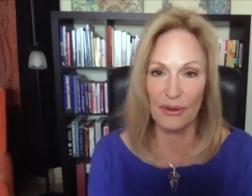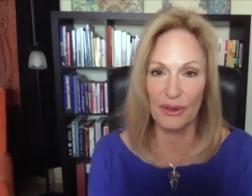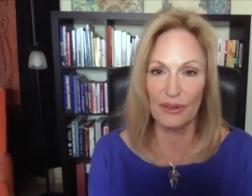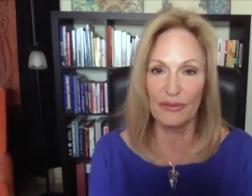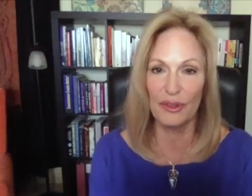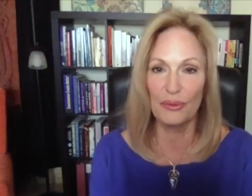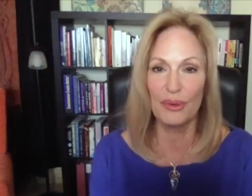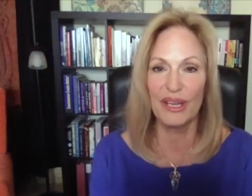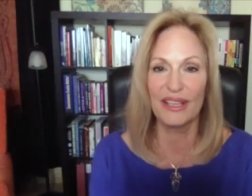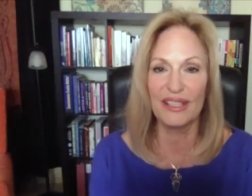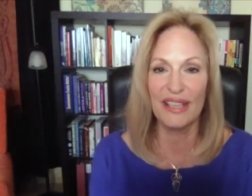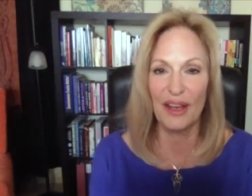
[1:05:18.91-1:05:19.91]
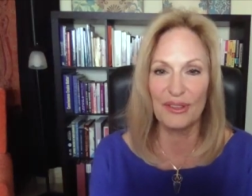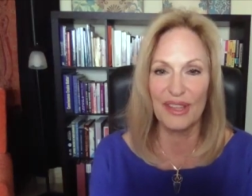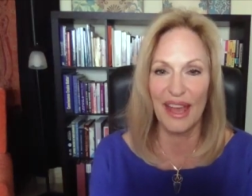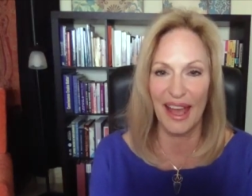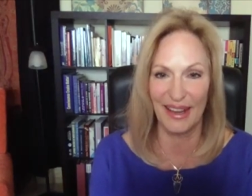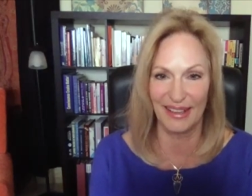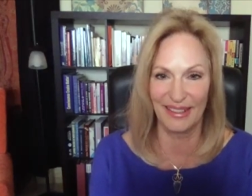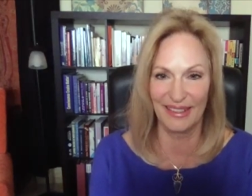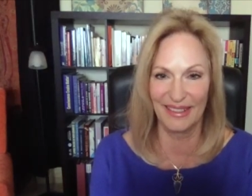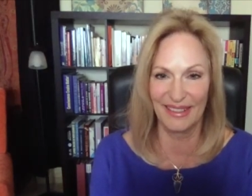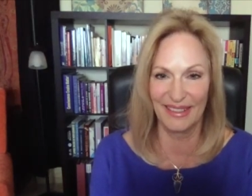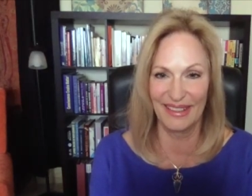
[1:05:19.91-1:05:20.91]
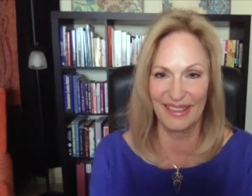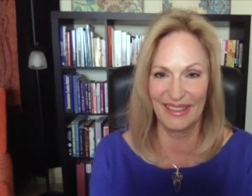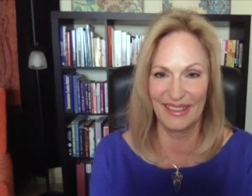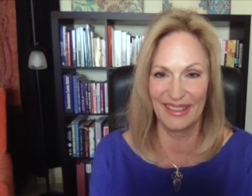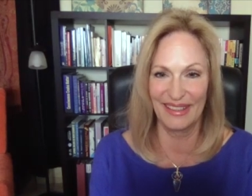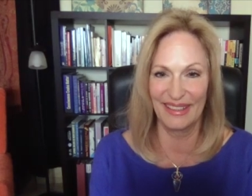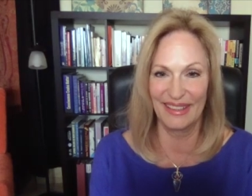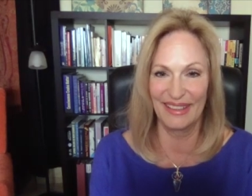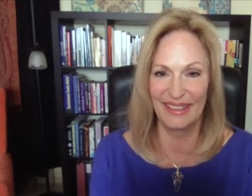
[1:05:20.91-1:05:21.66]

in a few weeks. How's that? Very